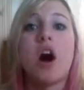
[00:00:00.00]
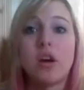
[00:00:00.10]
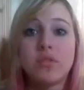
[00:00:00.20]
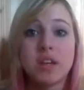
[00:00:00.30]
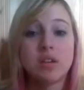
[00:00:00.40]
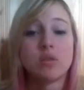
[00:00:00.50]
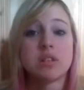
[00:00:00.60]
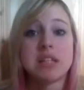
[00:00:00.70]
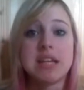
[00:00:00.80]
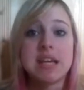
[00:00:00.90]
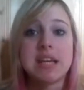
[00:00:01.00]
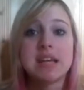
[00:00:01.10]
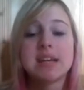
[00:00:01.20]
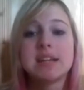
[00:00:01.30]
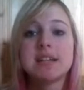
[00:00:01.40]
coffee or
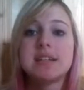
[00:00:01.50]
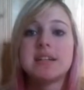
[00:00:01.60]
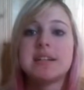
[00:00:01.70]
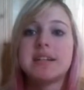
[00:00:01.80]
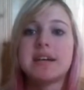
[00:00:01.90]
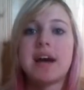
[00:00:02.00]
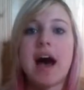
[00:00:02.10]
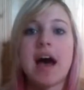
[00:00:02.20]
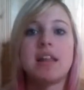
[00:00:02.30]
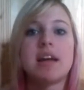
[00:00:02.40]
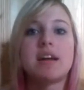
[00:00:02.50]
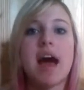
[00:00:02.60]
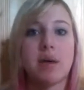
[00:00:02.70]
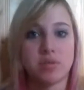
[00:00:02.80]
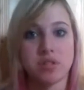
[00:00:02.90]
tea. I
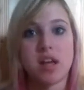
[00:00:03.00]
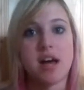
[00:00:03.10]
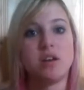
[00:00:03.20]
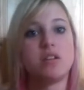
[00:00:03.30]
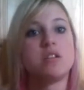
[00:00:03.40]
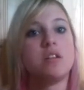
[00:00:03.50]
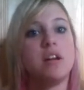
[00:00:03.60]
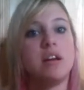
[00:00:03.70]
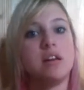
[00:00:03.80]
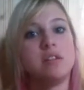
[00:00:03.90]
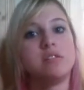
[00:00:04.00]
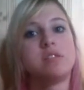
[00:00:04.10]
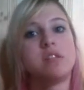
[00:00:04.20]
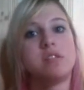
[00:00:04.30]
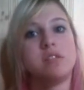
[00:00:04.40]
like apple cider.
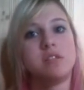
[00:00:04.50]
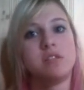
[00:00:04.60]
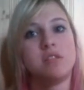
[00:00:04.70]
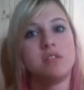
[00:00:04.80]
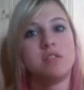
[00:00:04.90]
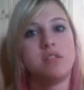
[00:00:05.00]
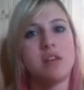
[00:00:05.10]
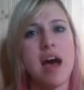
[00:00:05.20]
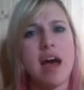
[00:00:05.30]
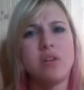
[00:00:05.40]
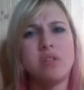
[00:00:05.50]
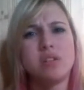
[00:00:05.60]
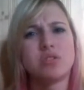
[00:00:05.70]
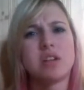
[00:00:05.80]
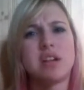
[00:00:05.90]
And I
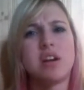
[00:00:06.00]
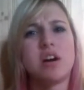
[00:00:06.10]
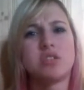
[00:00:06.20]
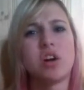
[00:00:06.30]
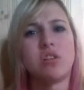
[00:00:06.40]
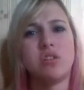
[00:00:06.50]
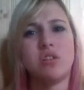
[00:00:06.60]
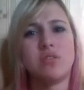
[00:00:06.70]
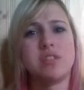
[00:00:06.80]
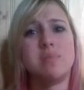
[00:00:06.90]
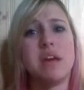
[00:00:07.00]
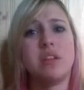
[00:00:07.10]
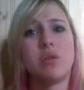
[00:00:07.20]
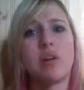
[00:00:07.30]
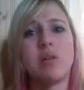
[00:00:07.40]
only drink hot chocolate if it's
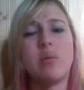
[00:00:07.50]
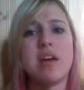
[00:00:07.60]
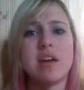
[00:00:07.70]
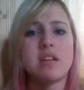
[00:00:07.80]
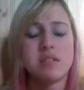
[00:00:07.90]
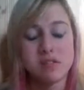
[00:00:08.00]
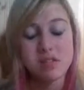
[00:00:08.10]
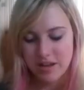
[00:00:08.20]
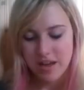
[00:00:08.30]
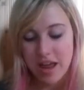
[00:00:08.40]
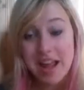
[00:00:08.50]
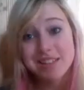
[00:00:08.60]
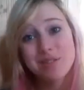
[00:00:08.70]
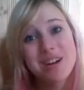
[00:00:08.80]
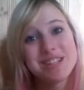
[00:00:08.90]
made the right way.
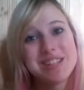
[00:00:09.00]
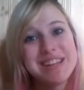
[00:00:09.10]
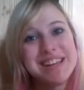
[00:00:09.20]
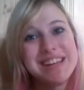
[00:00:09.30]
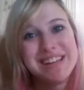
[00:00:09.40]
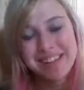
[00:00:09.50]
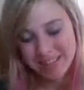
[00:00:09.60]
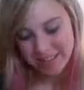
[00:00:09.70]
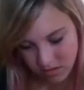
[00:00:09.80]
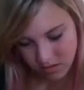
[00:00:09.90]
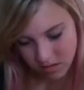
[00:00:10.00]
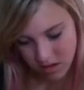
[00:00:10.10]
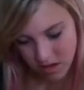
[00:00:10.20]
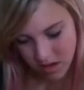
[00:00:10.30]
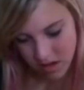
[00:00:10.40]
Next question!
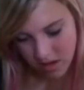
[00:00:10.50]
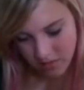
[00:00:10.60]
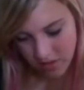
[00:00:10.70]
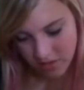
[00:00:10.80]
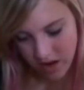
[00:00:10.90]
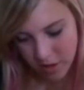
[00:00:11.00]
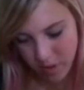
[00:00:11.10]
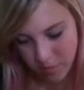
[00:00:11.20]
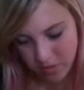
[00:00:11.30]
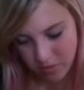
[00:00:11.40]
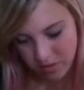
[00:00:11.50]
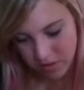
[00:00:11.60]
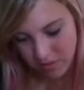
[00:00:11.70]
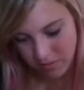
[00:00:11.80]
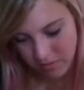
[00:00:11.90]
You ever had a puppy
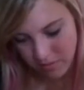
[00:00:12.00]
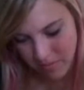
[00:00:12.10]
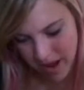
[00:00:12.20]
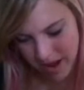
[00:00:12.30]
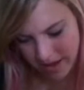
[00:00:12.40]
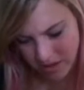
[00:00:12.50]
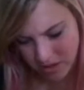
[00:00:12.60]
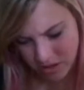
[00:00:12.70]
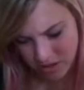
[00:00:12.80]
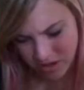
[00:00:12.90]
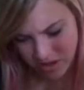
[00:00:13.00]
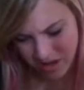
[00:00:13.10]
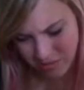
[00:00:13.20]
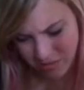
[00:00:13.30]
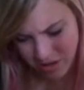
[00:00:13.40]
with mash
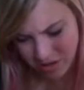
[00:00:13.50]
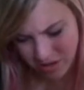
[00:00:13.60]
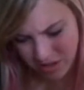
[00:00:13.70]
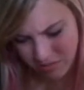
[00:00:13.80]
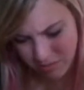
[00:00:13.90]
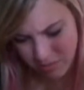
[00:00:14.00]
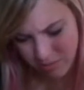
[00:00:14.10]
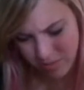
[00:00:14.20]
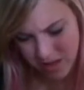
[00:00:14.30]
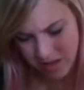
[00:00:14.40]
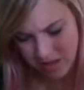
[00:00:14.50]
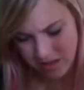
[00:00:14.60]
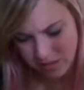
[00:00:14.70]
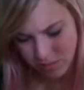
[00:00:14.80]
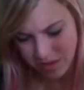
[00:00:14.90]
and mushy
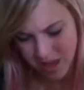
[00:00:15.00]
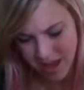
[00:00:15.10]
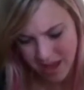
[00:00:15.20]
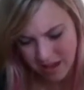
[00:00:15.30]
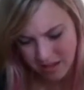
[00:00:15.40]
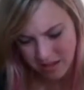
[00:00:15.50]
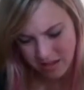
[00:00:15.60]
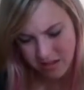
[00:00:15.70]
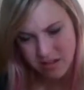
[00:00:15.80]
peas? What the heck?